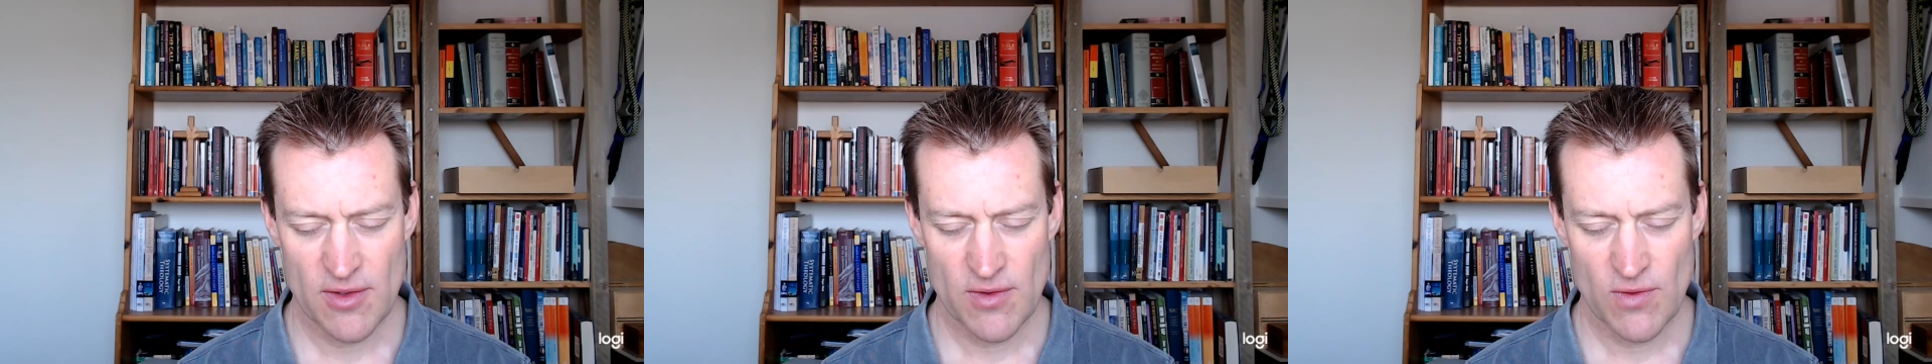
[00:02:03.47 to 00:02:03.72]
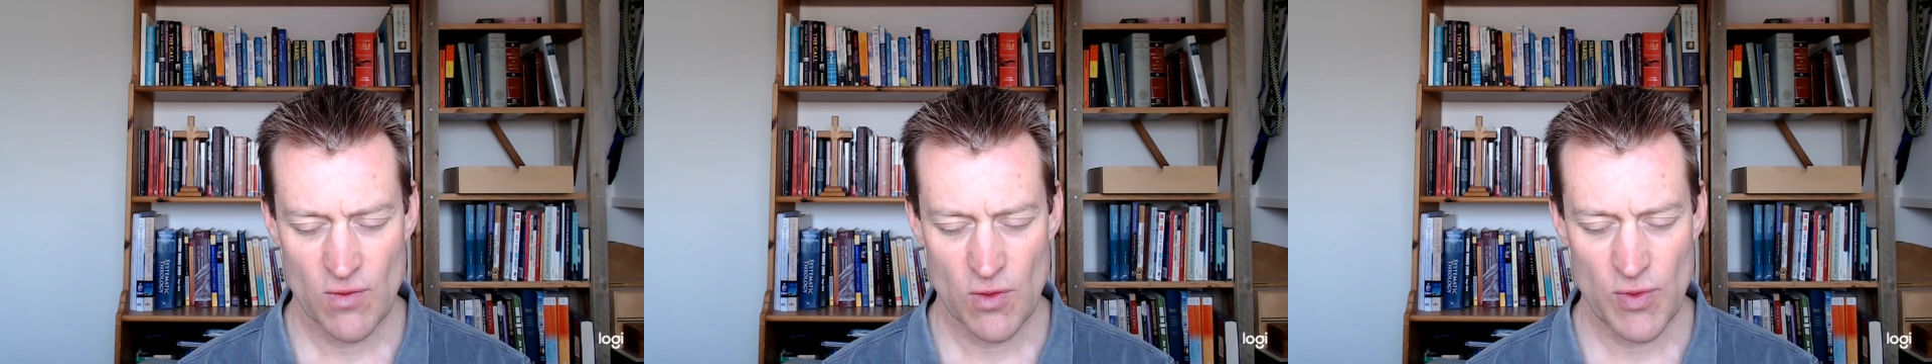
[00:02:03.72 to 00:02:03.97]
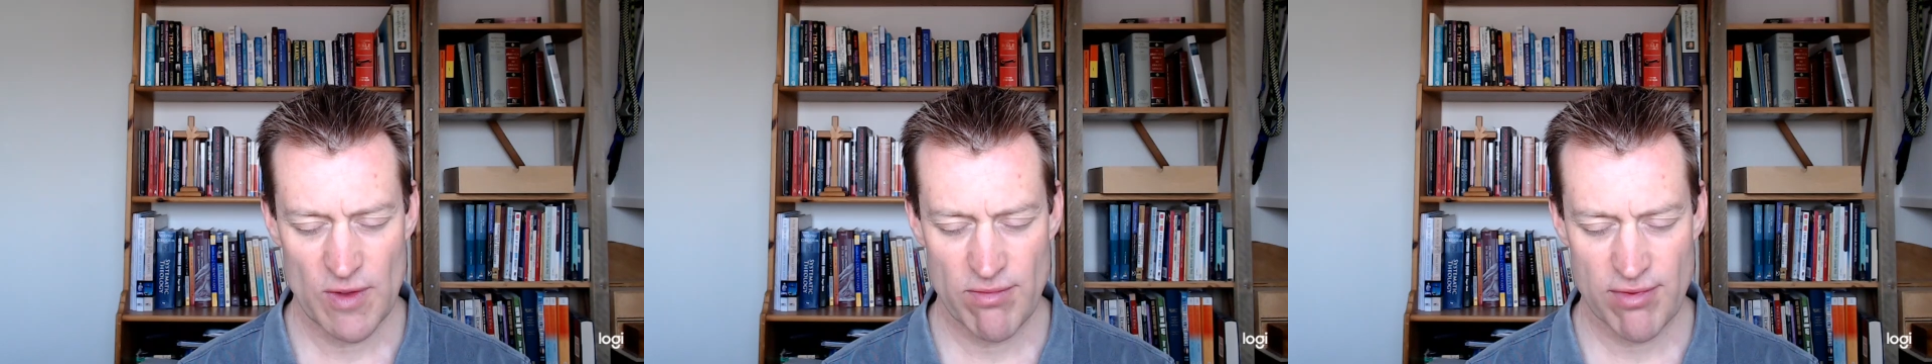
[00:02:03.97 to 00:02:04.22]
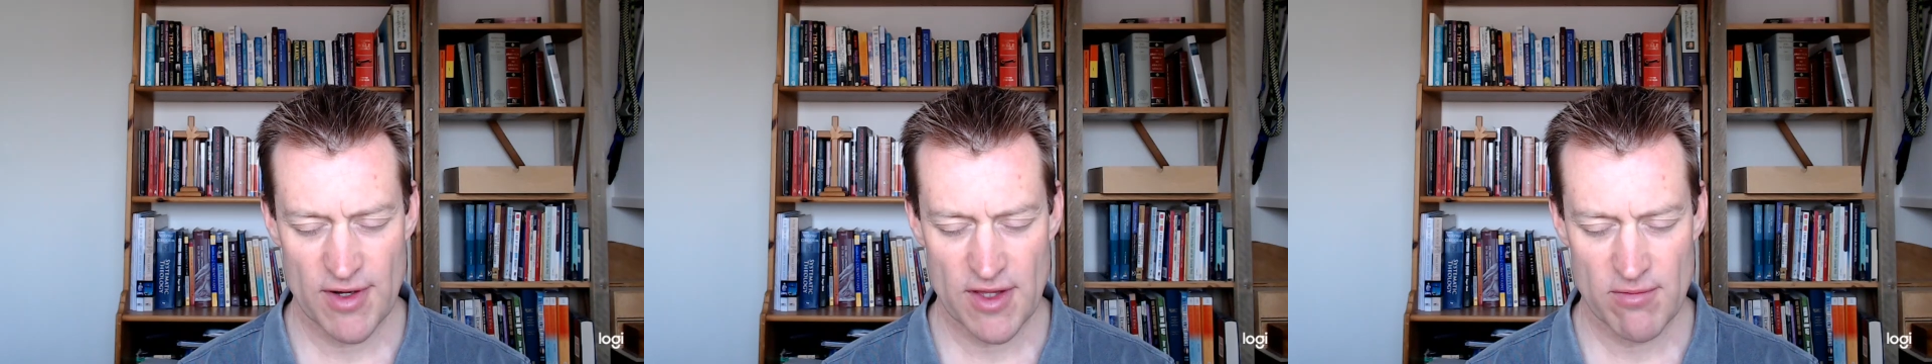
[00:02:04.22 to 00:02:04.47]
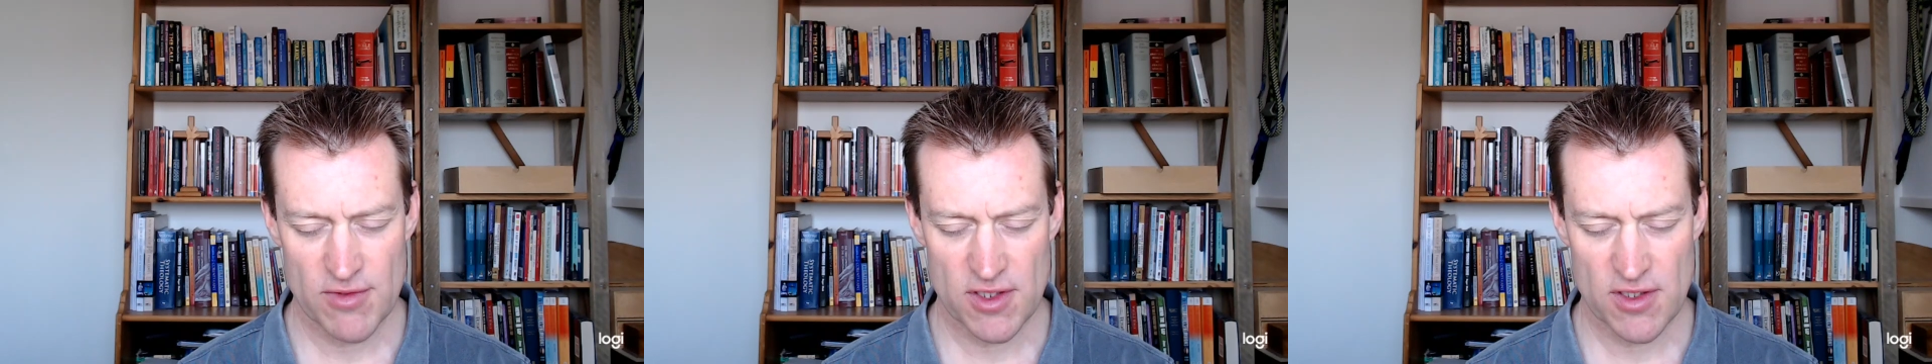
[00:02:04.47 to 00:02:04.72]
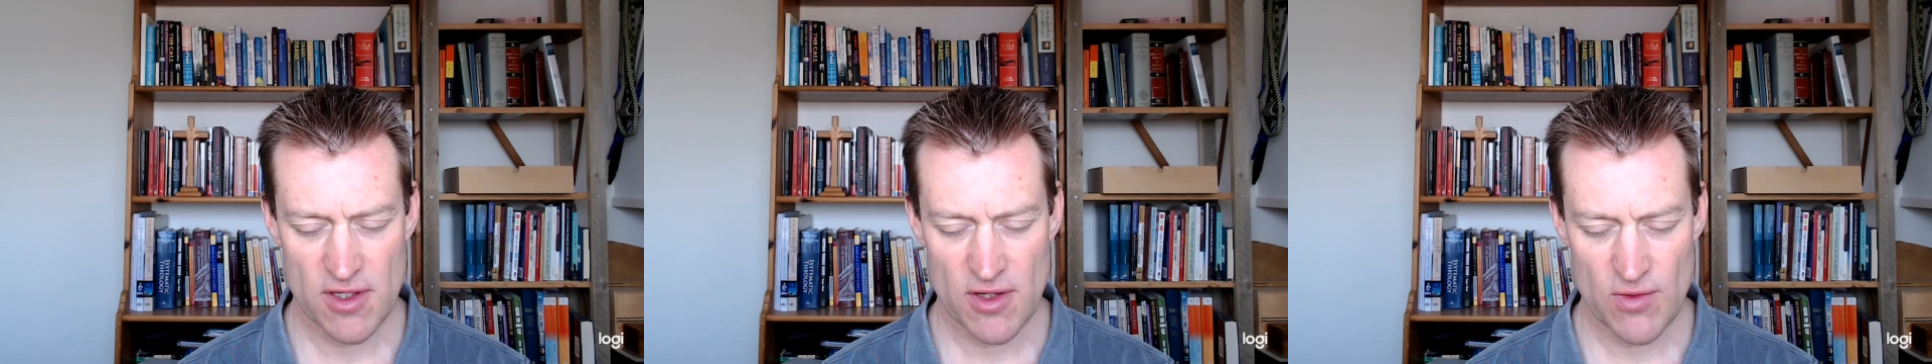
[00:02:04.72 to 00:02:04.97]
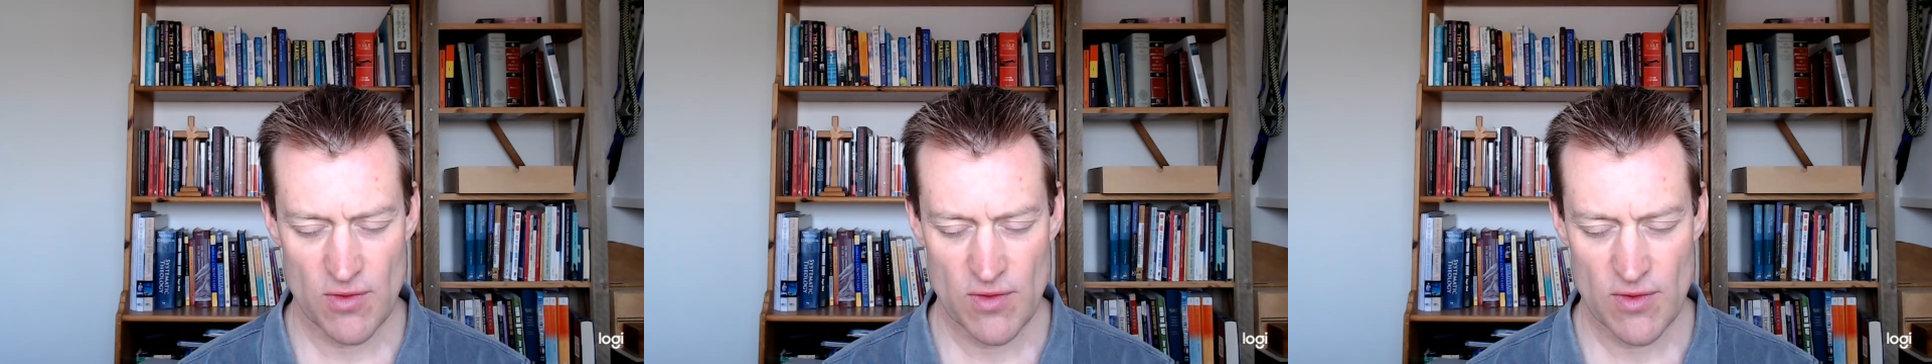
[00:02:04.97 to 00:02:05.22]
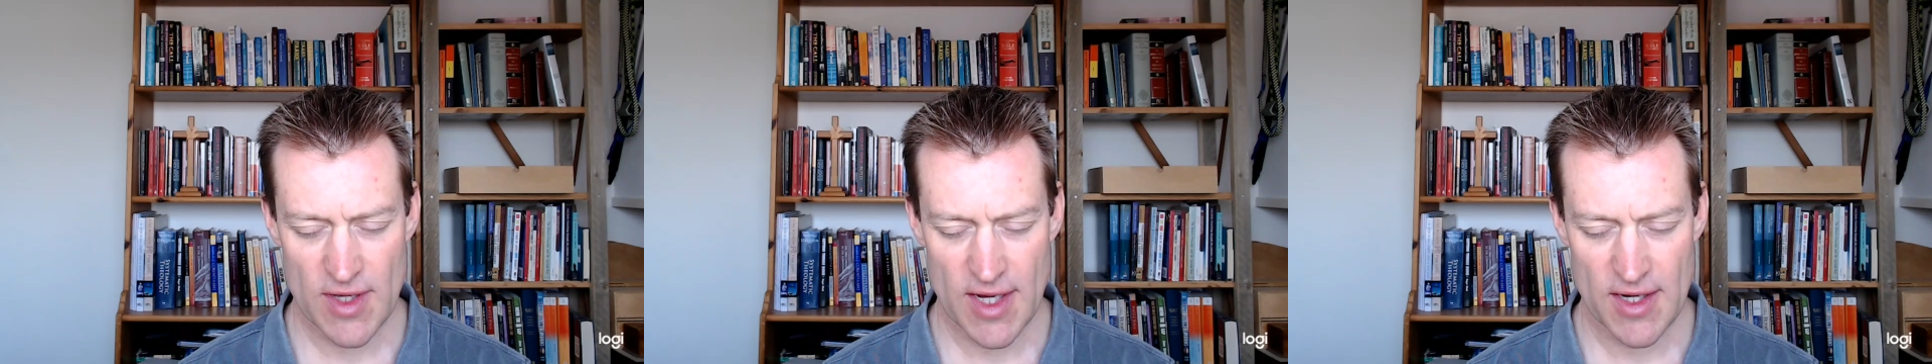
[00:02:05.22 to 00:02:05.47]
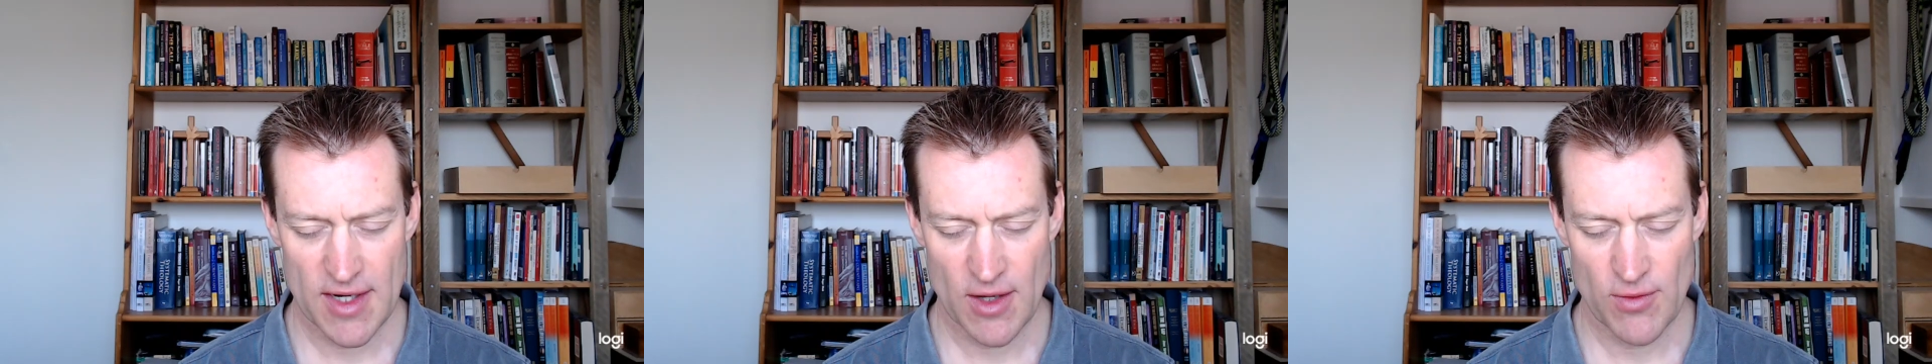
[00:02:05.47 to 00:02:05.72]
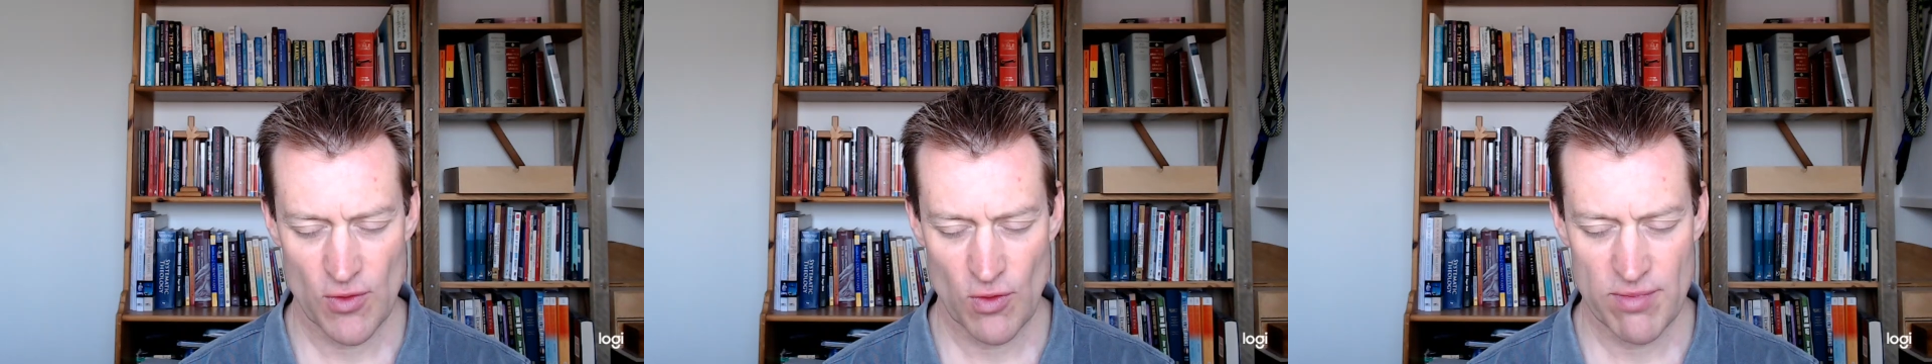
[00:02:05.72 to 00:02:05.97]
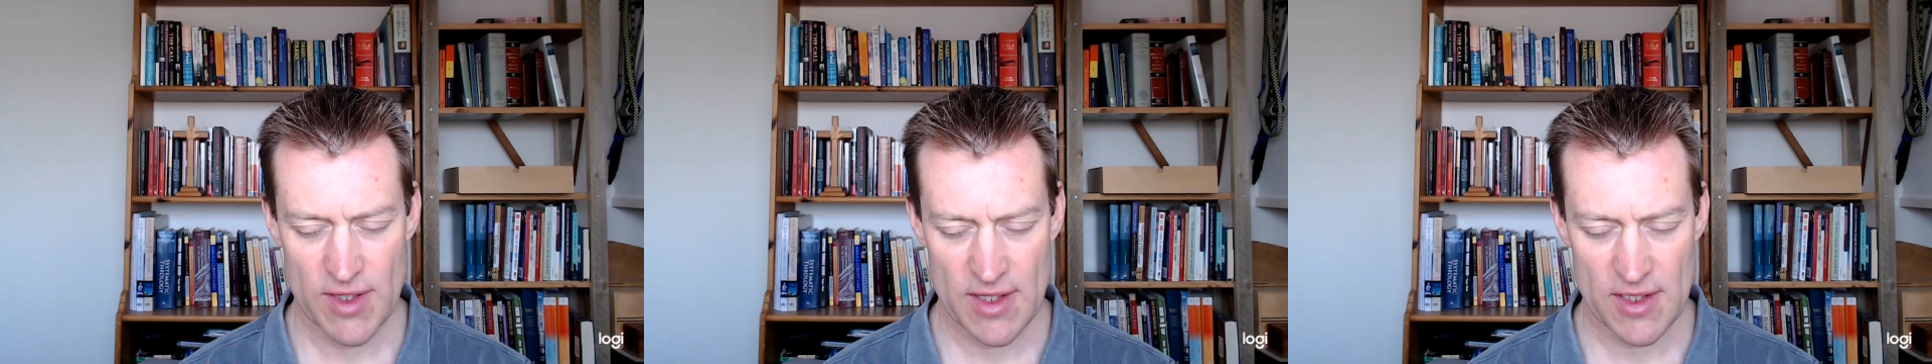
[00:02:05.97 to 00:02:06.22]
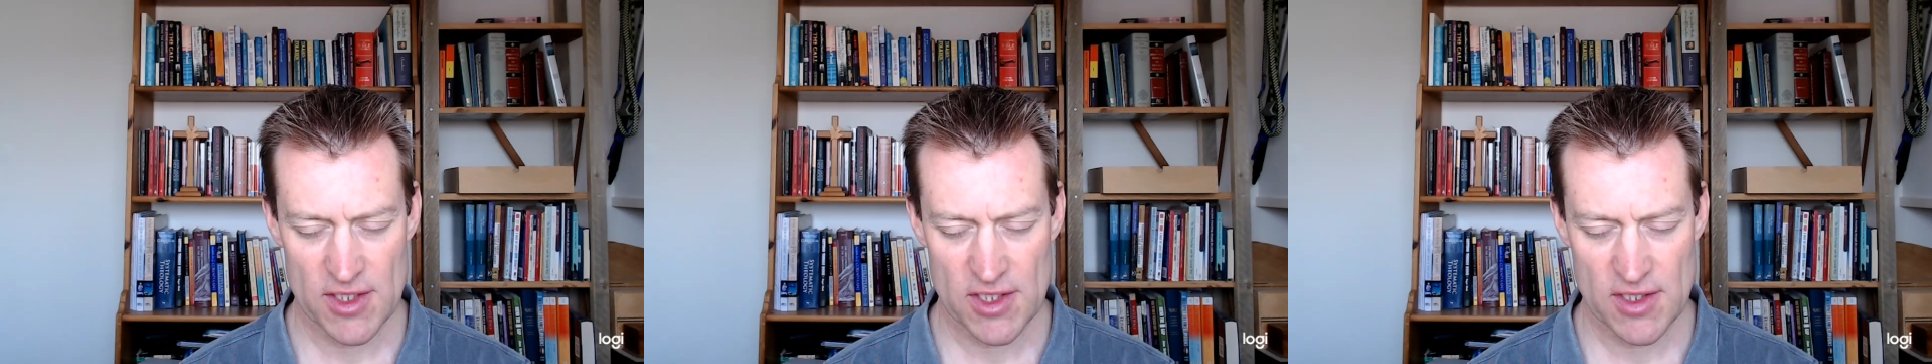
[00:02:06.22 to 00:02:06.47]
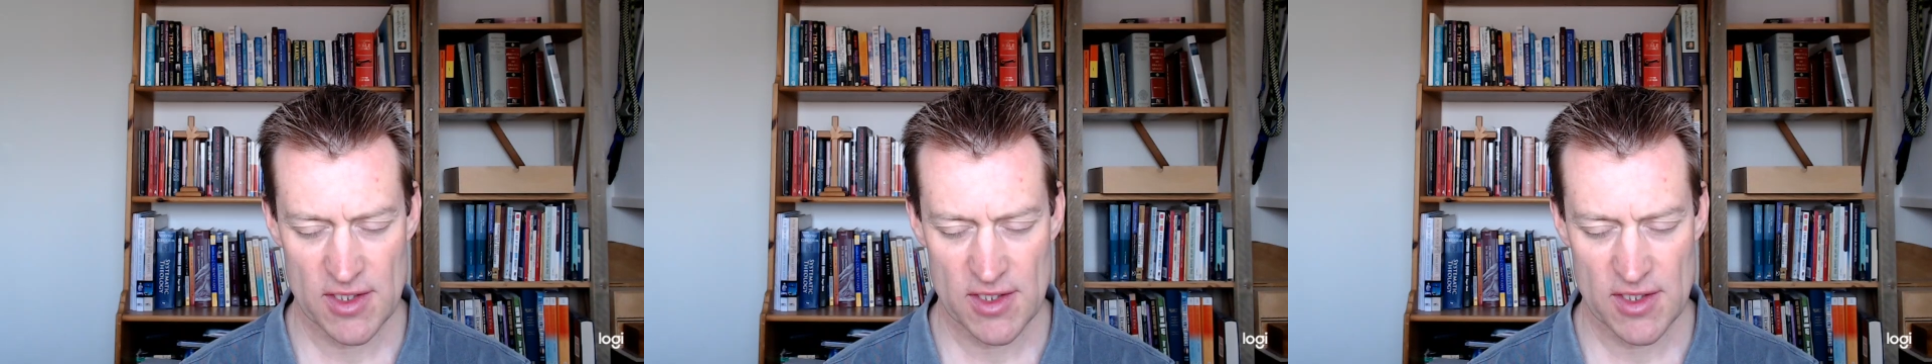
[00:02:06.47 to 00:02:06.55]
would we bring them to you and know your peace.